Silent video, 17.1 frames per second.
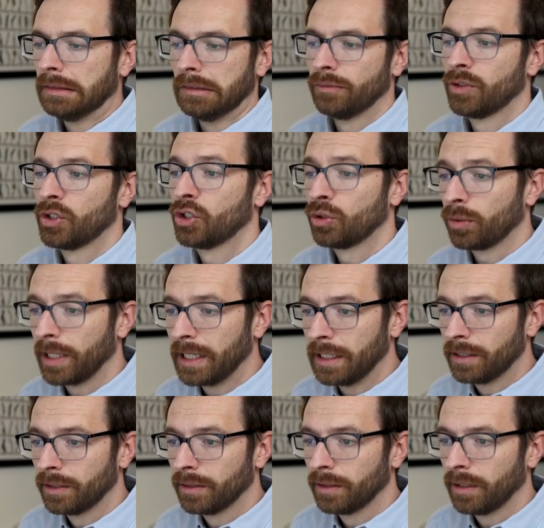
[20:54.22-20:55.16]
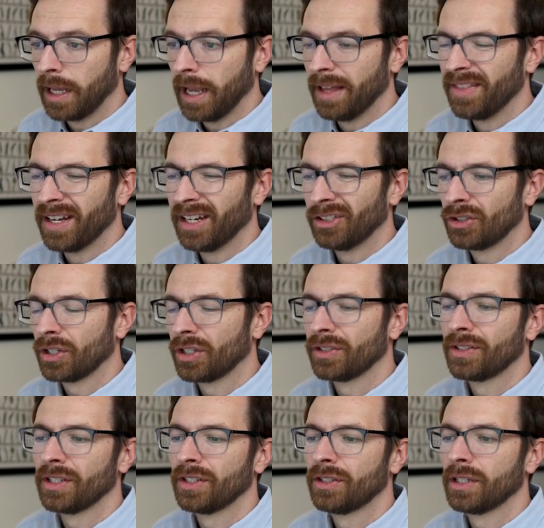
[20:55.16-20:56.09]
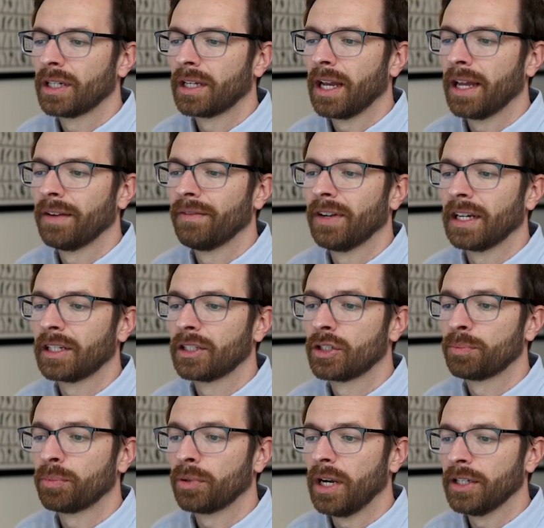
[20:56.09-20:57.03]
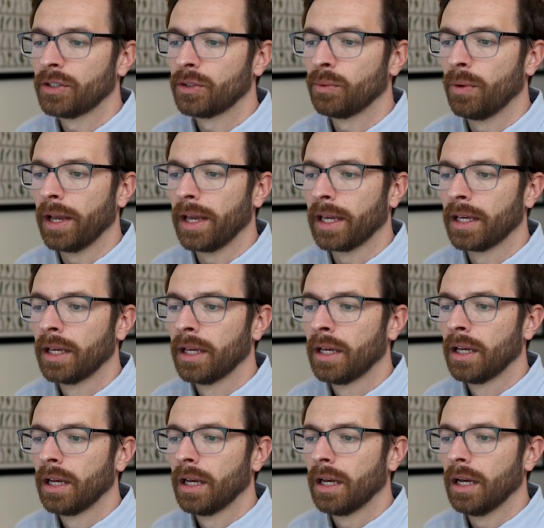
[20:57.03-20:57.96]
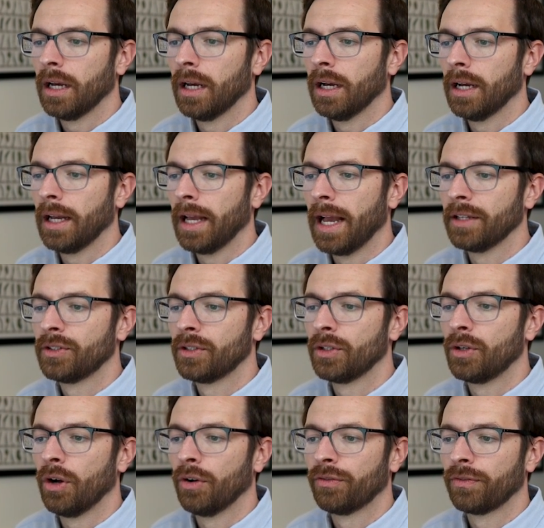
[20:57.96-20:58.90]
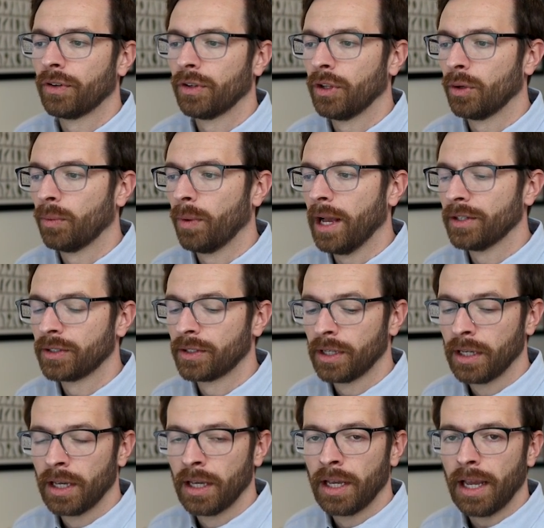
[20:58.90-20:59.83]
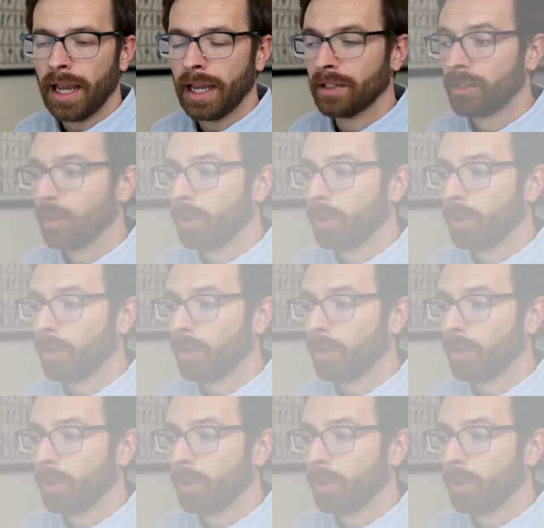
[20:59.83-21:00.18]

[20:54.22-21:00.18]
street, and then it turns into kind of an expressway as you go further west. And